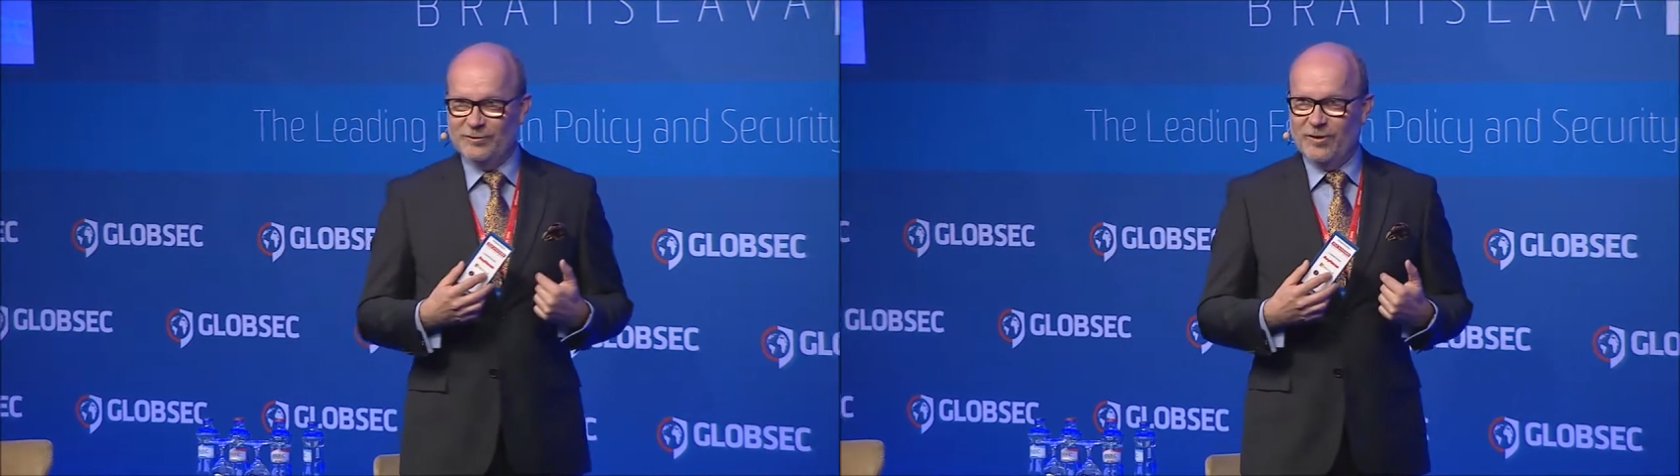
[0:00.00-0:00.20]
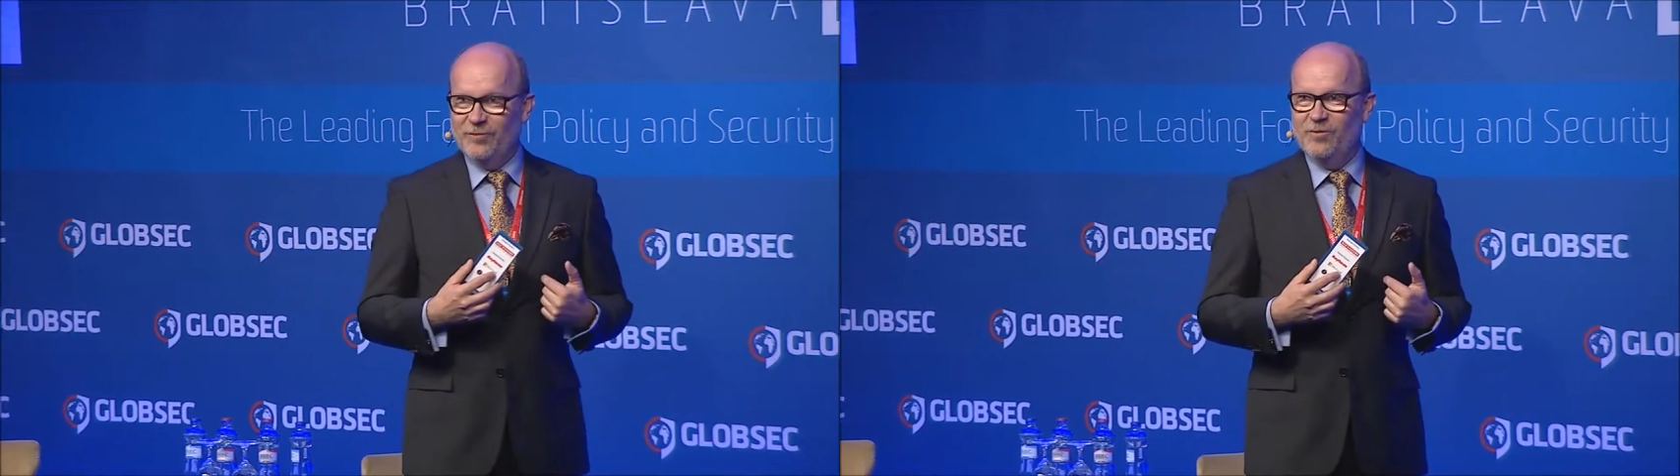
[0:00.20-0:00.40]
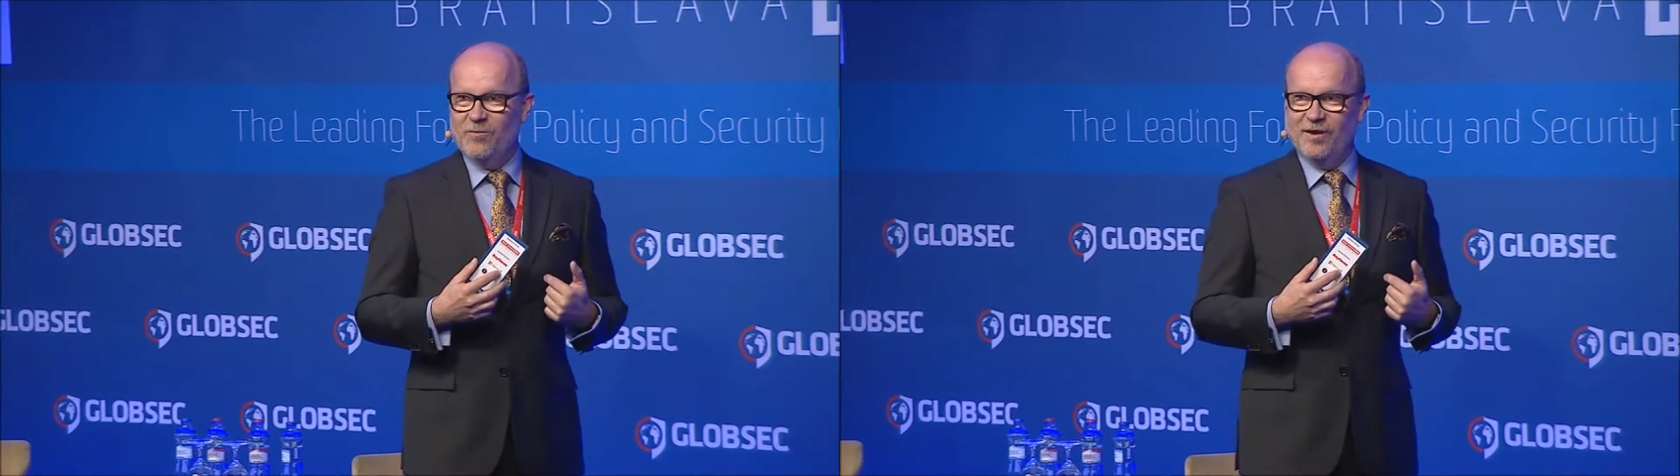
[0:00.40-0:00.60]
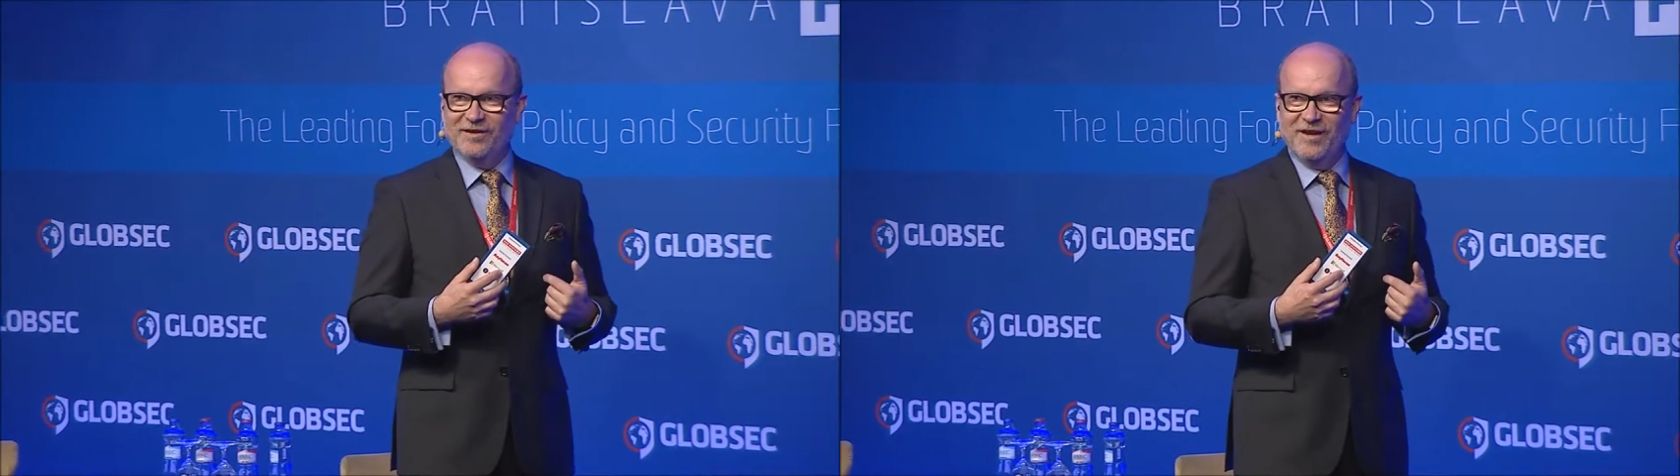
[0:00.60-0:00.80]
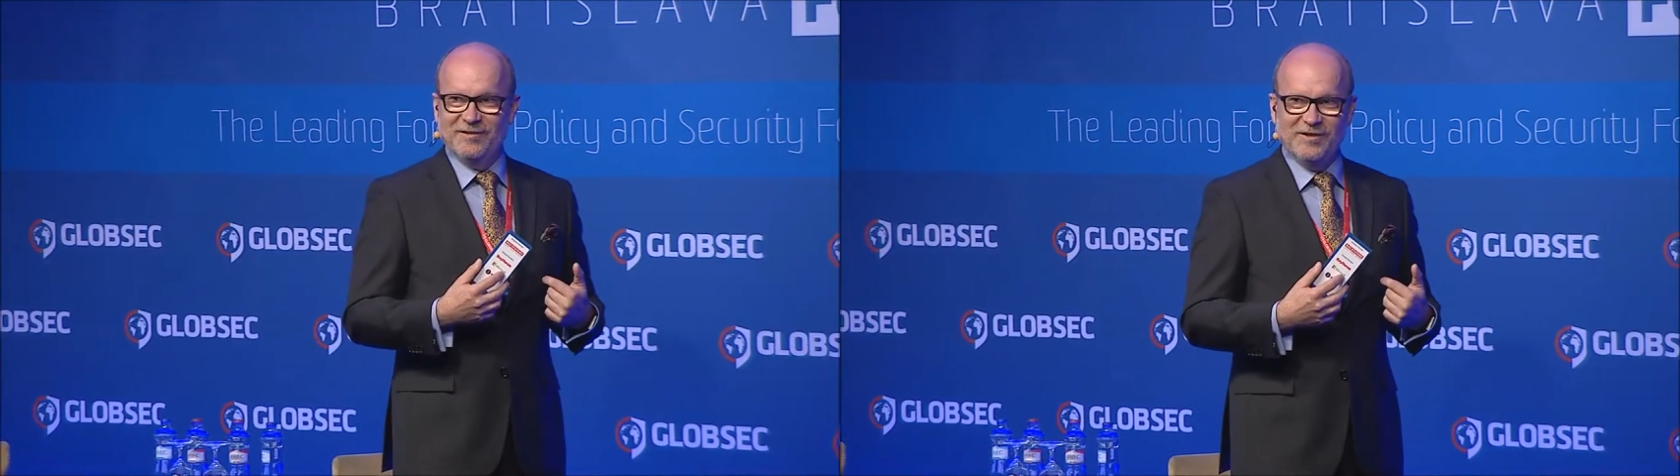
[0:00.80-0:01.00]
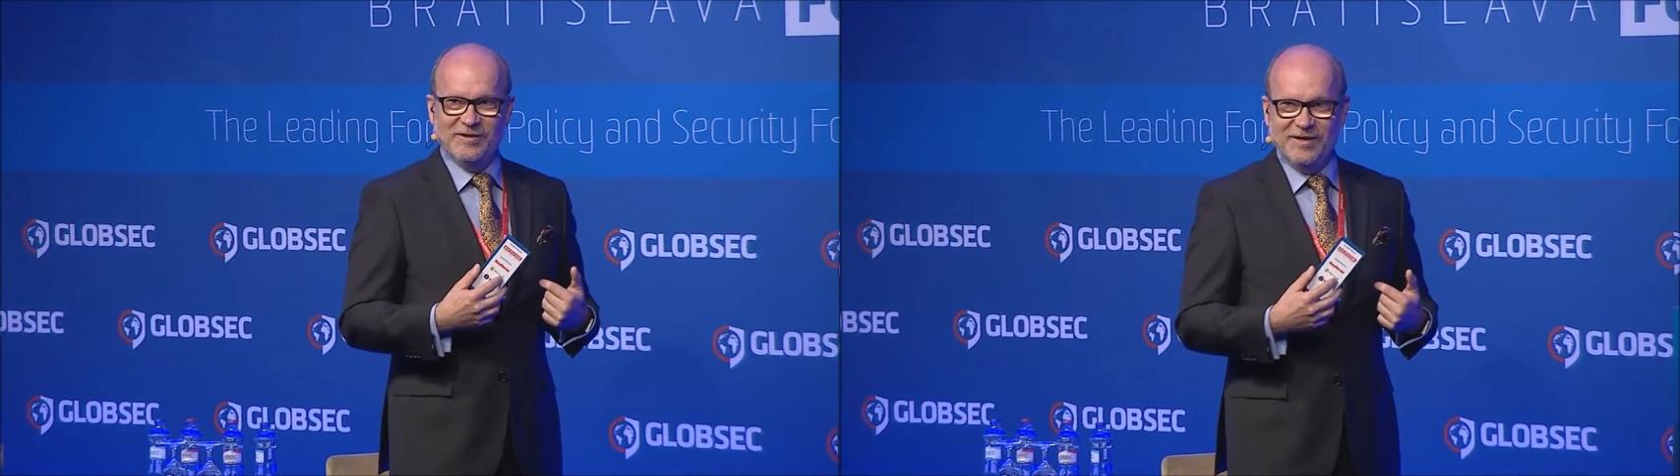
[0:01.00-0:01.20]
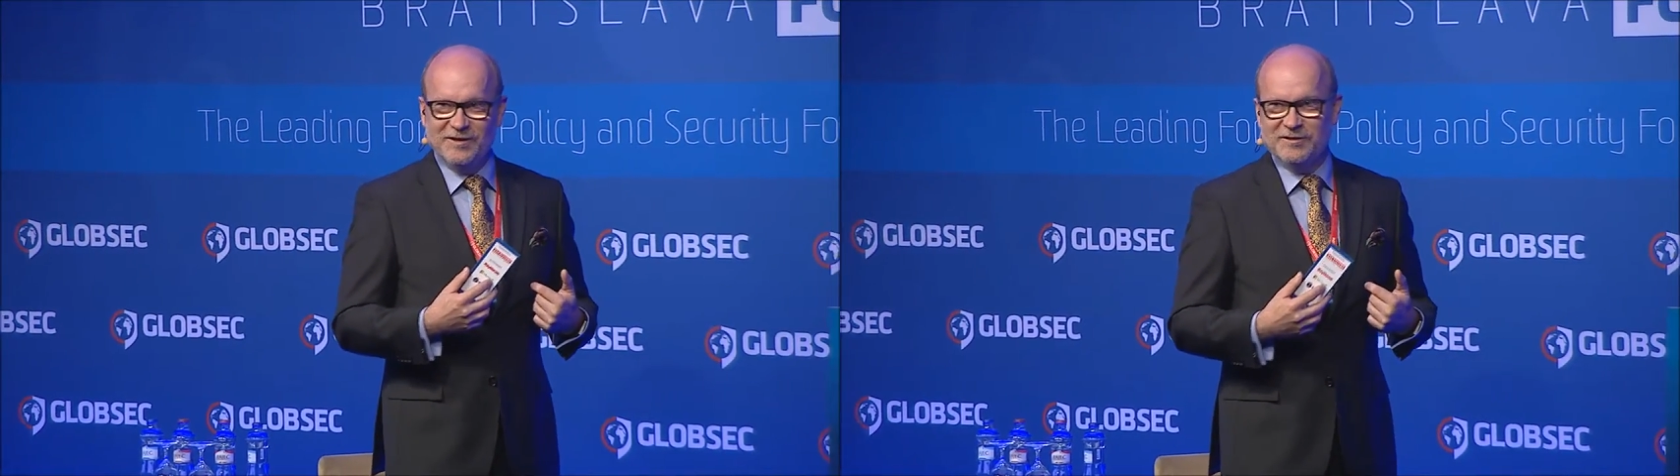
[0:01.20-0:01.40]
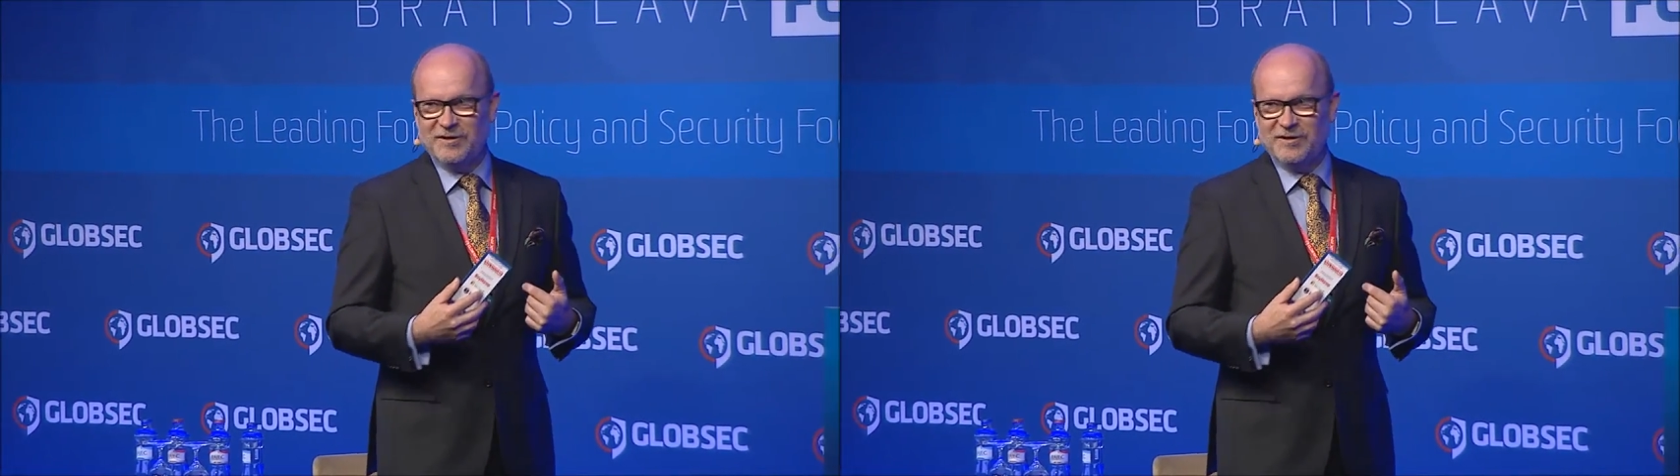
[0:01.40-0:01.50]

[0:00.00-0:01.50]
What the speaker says: go for 100 years.